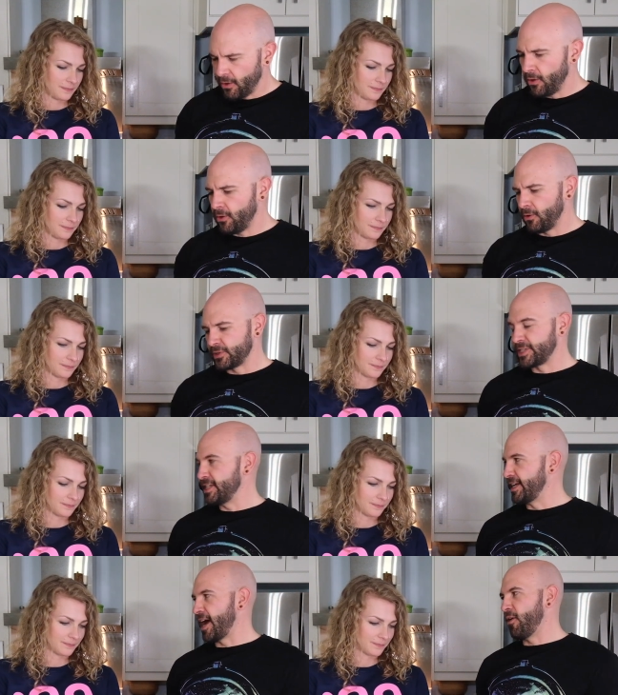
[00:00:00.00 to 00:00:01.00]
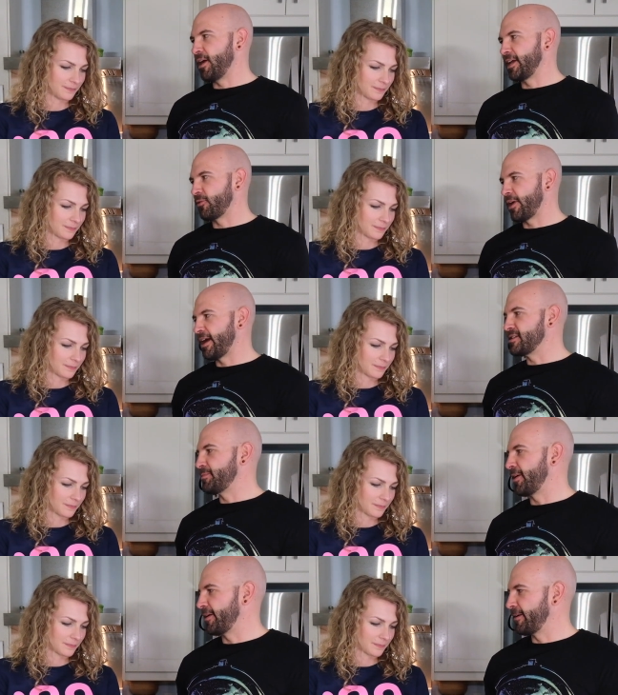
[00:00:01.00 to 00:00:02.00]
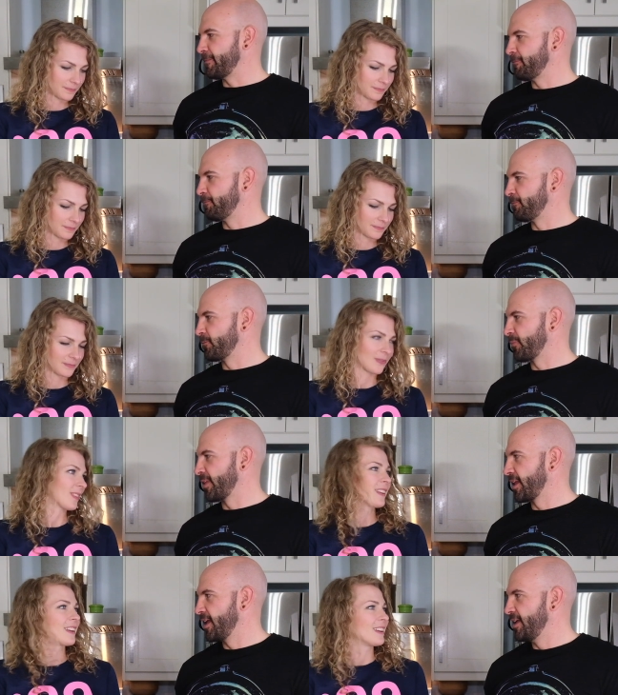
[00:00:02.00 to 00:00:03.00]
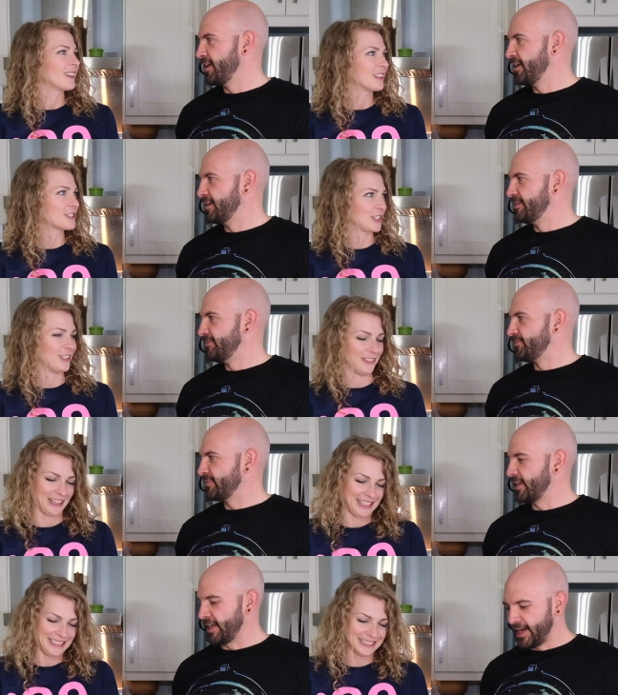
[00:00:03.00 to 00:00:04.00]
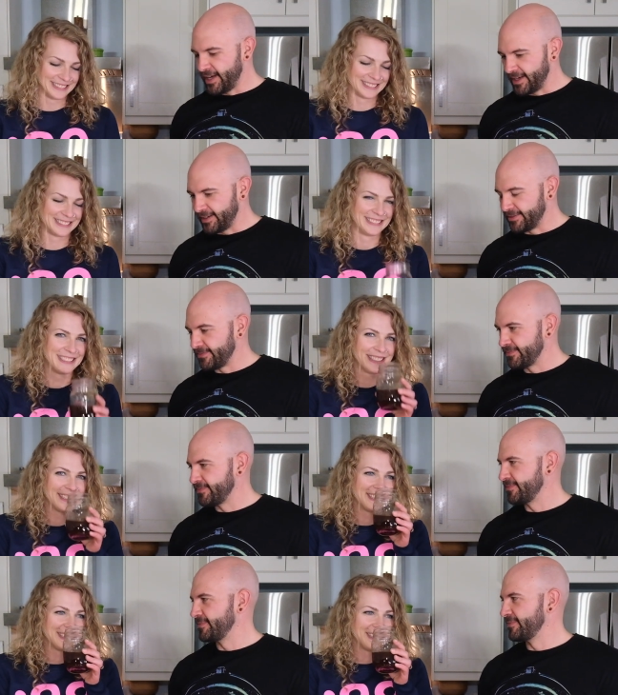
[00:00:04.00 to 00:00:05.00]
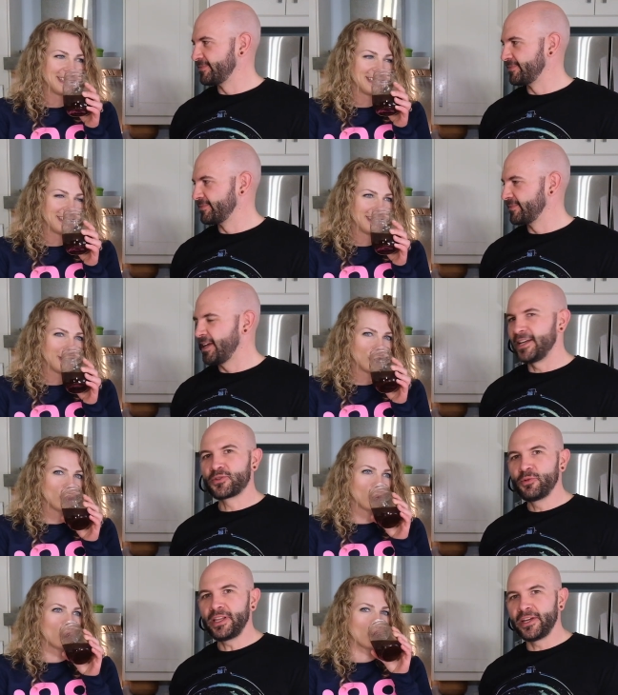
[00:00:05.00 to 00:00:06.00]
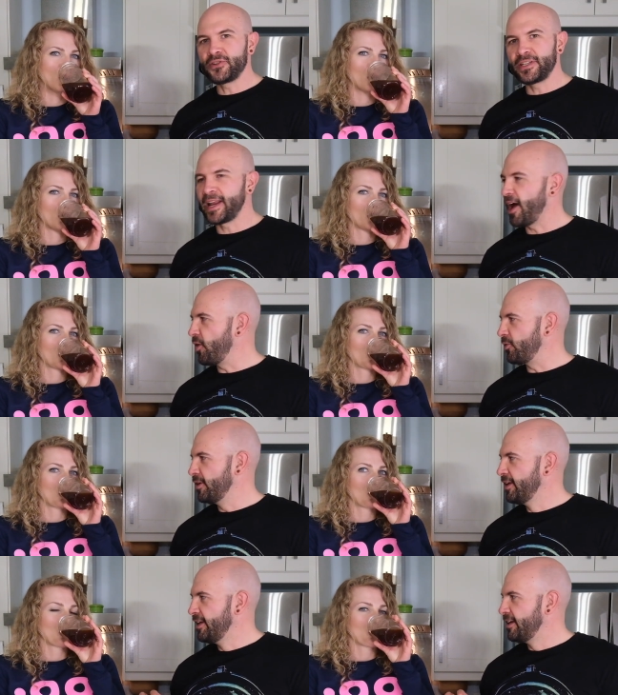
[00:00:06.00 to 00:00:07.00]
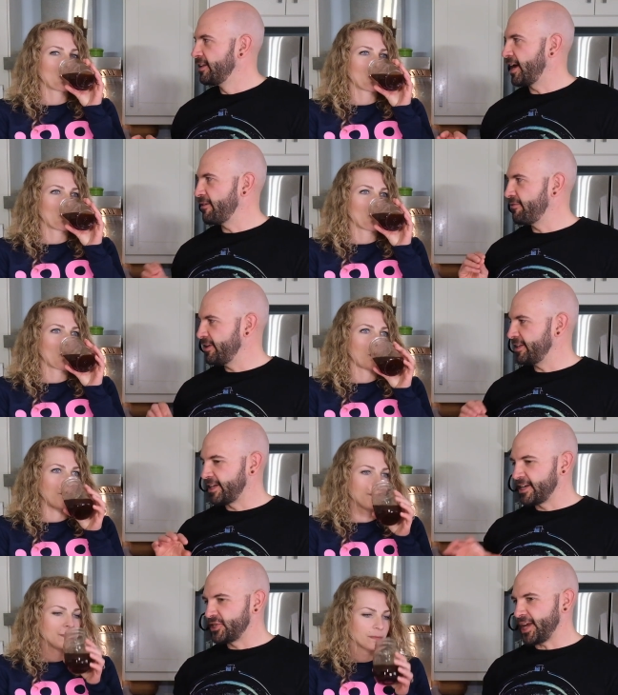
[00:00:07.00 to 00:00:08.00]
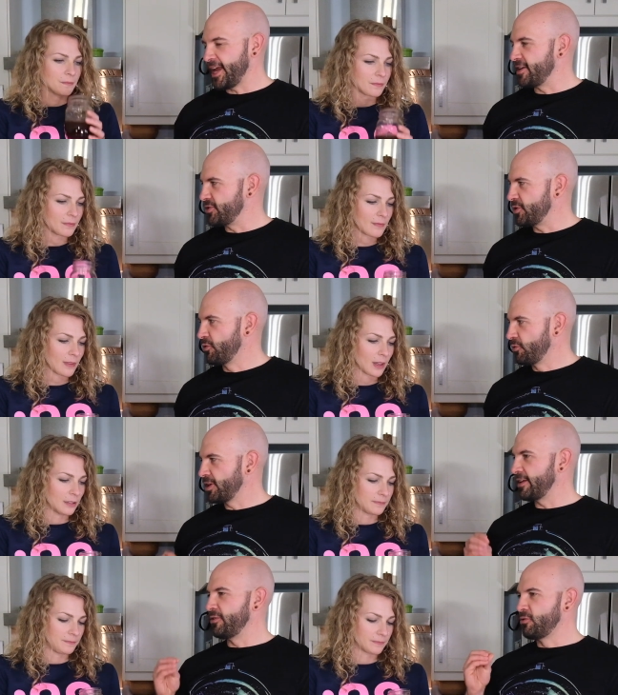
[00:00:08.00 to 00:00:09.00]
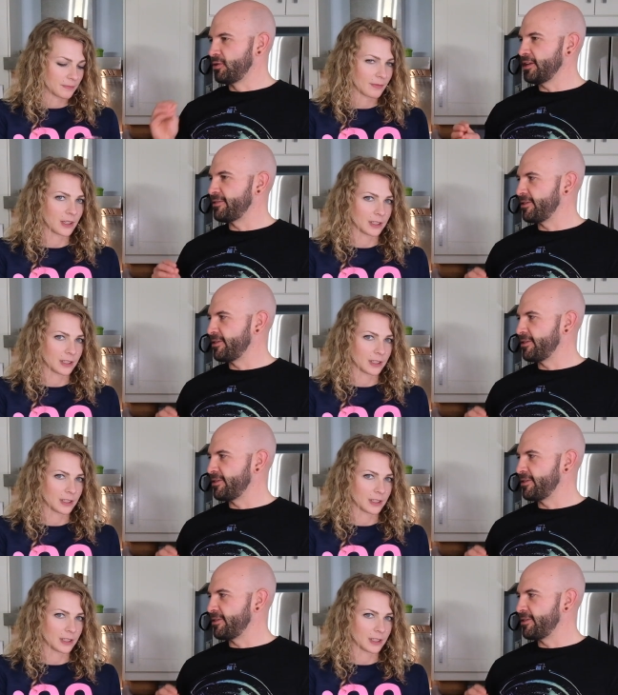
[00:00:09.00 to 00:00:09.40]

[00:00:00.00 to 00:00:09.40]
Speaker 1: oh, see now I get raspberry. It's good. Yeah. It's really interesting how I feel it can change. You can really, if you really